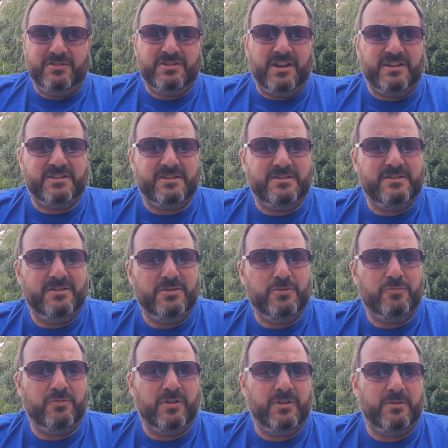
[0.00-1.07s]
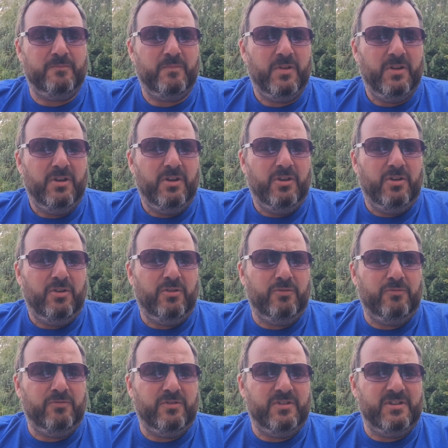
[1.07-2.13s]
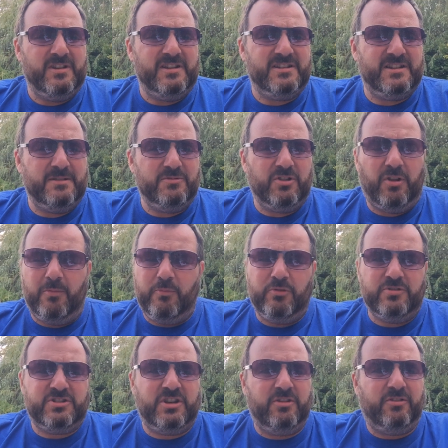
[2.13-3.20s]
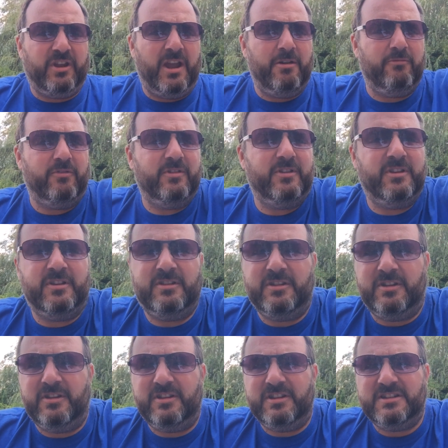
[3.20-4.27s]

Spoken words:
Jason, who he seemed a lot more chilled out in